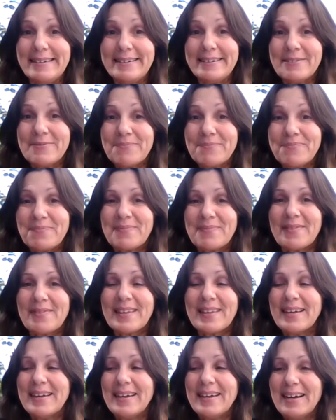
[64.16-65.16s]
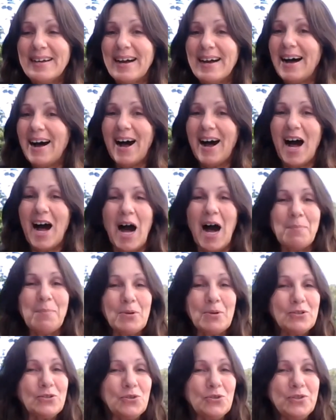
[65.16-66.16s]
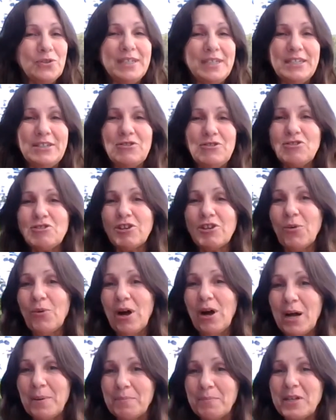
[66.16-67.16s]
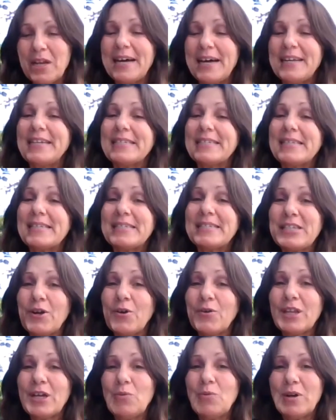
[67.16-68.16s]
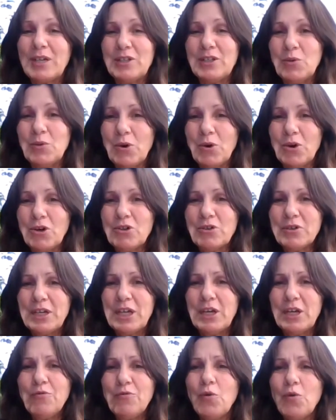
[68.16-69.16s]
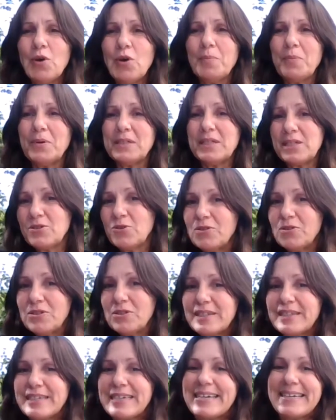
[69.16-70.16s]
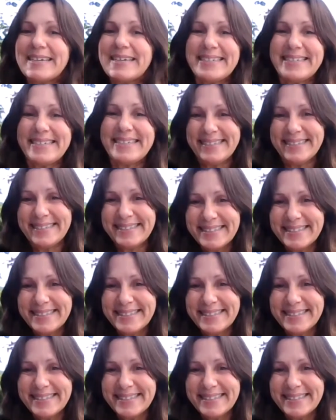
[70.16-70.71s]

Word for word: then opportunities show up. Not necessarily what you were looking for, but certainly